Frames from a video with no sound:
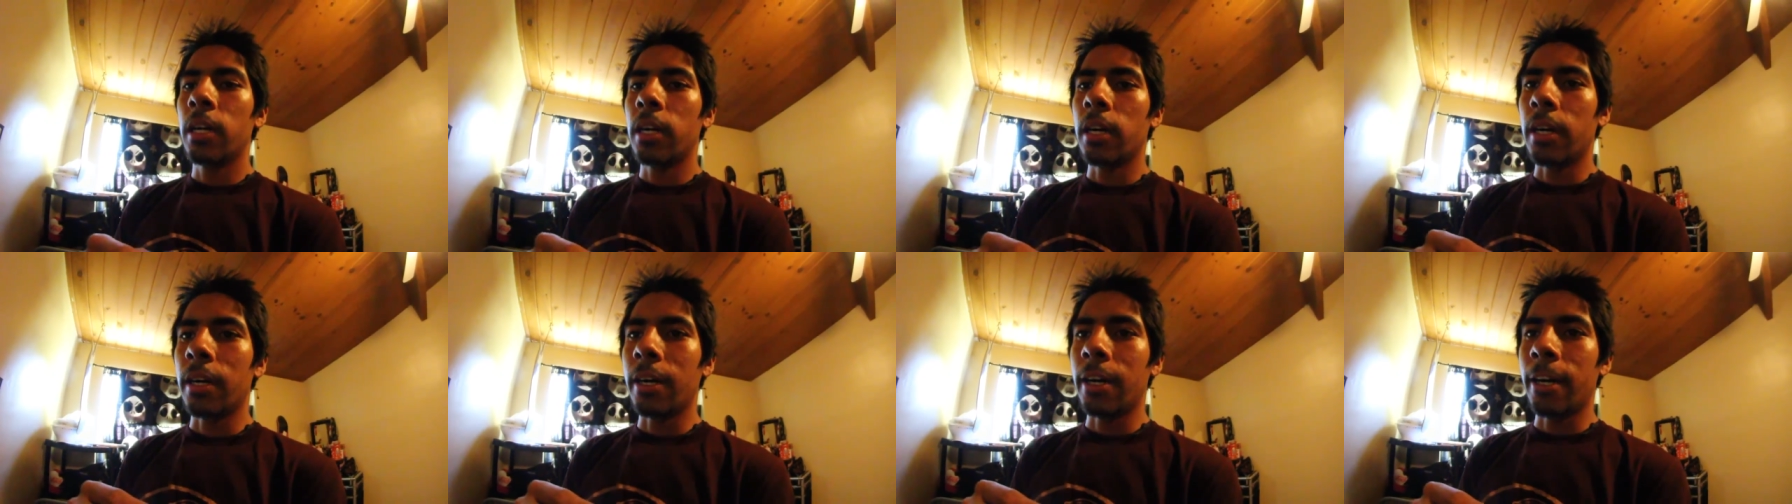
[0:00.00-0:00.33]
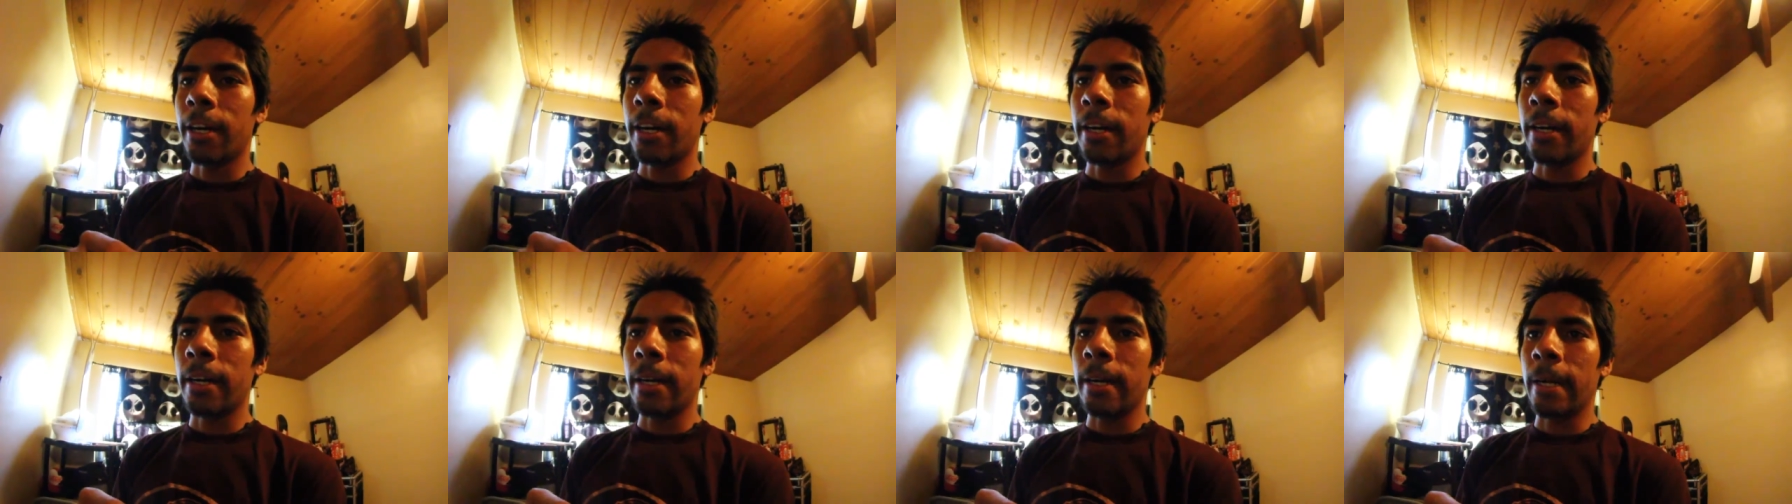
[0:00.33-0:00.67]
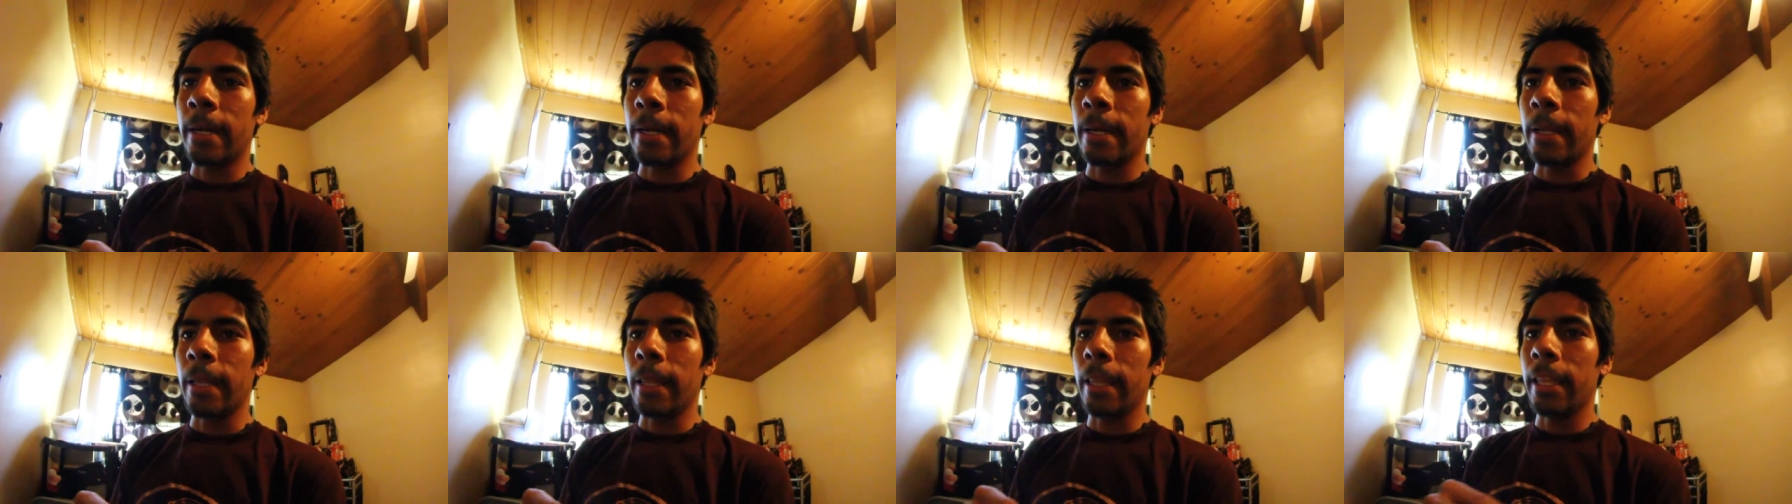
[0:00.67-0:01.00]

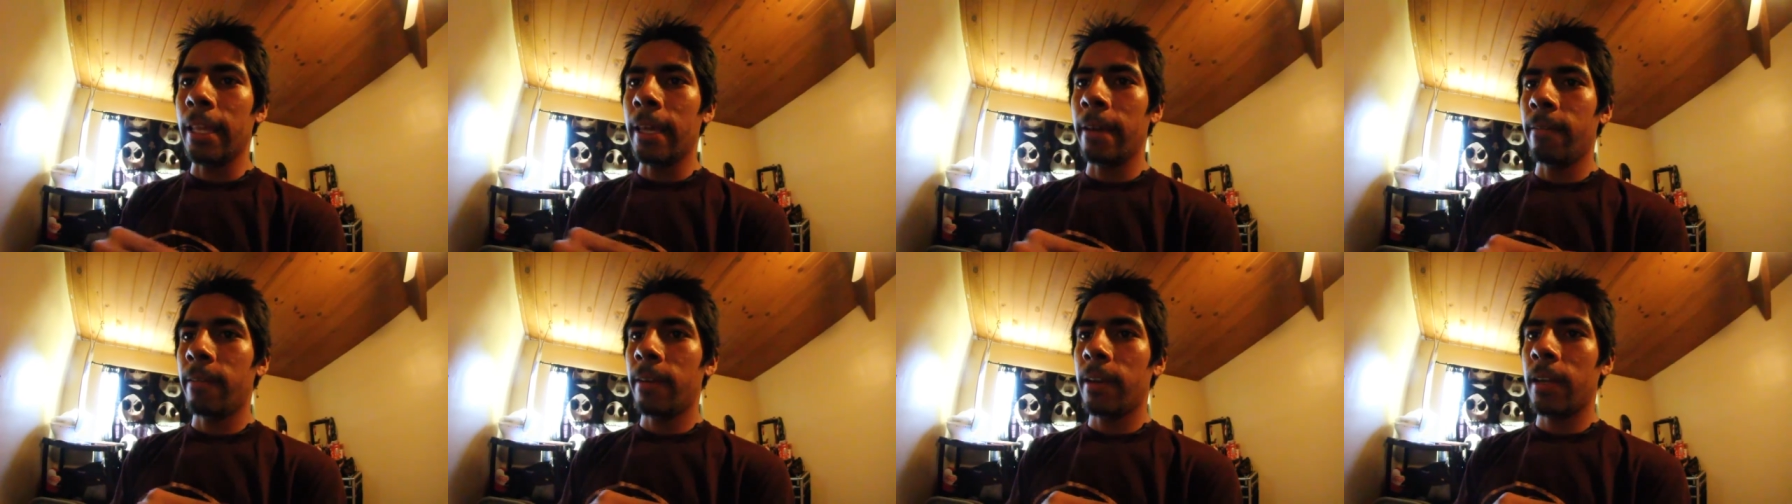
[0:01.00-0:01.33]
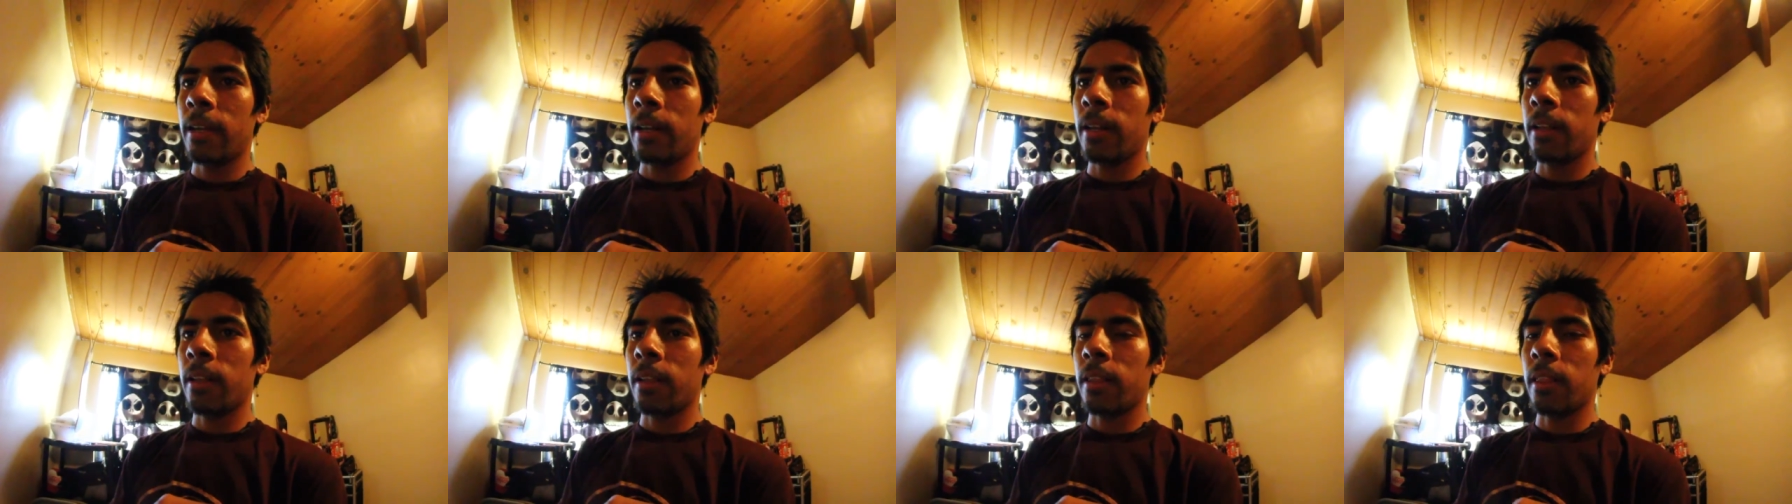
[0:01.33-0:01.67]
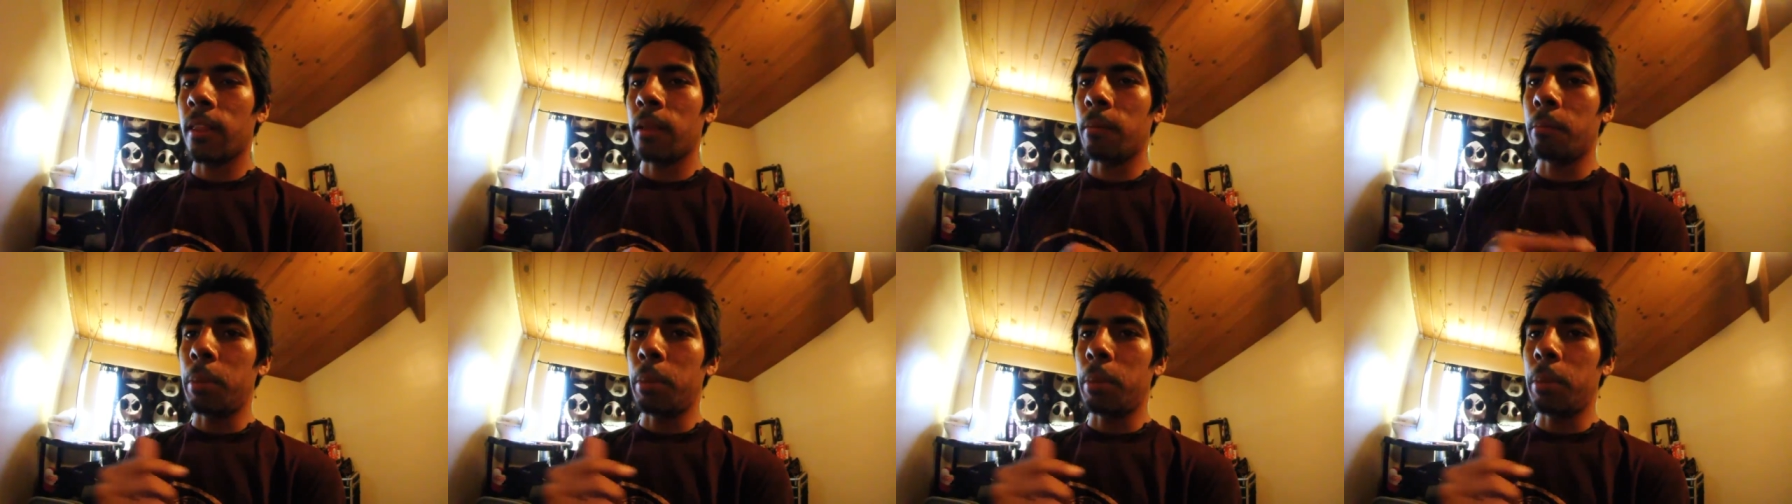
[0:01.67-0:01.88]
leaving the